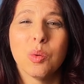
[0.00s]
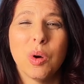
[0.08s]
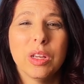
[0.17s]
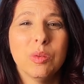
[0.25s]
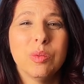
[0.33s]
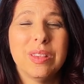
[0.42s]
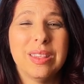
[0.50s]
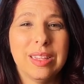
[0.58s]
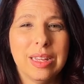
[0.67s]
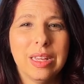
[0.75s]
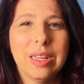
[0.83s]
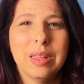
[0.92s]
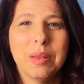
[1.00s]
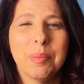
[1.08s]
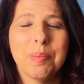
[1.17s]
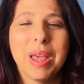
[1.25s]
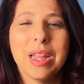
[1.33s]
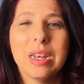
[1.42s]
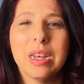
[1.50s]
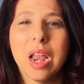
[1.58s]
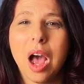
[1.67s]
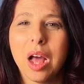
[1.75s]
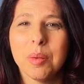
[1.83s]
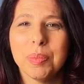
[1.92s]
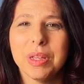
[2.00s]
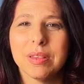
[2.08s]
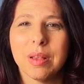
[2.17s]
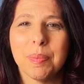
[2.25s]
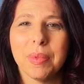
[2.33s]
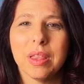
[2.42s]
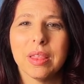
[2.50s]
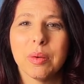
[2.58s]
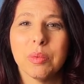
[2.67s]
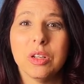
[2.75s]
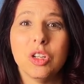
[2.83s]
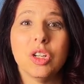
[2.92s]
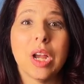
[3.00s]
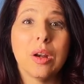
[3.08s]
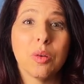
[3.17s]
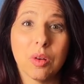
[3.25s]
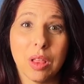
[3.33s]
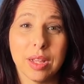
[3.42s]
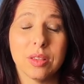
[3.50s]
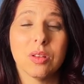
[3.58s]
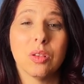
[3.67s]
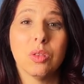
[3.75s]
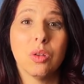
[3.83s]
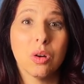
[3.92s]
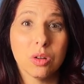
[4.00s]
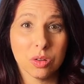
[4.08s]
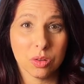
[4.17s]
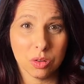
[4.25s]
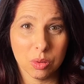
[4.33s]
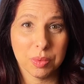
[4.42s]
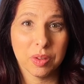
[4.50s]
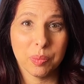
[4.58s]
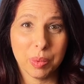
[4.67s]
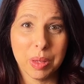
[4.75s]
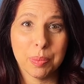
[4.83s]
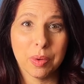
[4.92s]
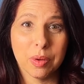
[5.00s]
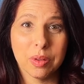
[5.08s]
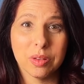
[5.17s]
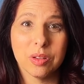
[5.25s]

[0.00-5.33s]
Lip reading: what you see may not be something that would generalize to larger groups of people,